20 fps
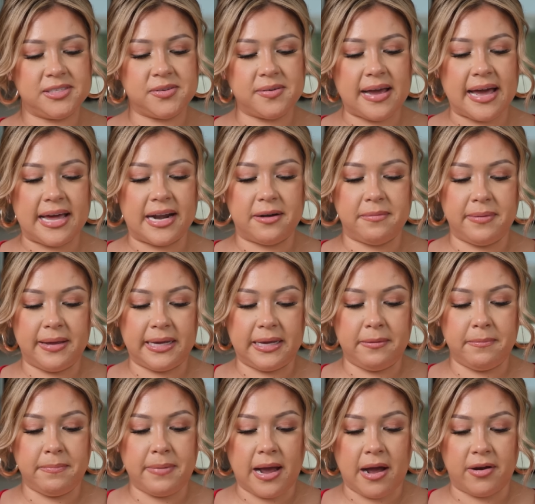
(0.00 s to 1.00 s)
to add our
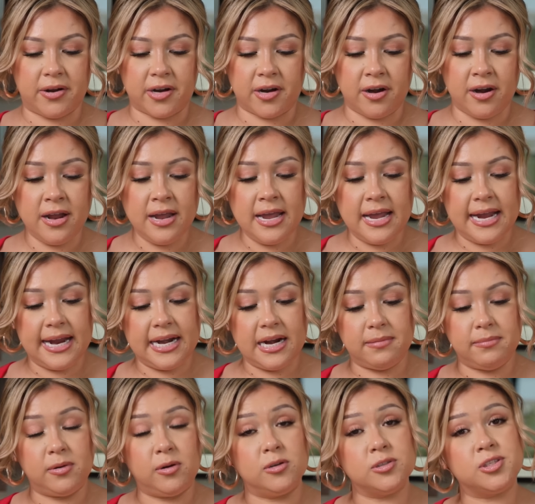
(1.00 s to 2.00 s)
baking powder, and
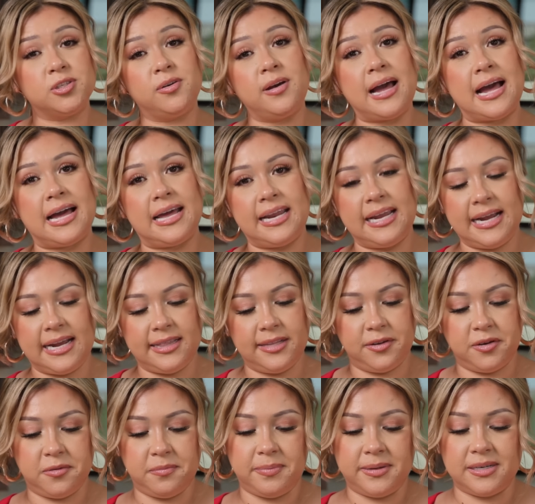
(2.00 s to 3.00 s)
I'm also adding a
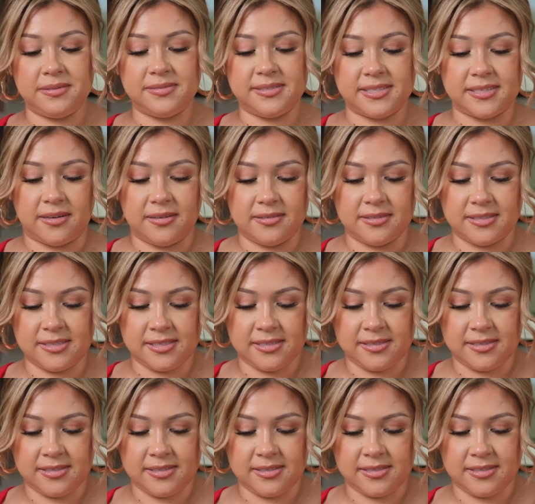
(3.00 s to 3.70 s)
little bit of salt.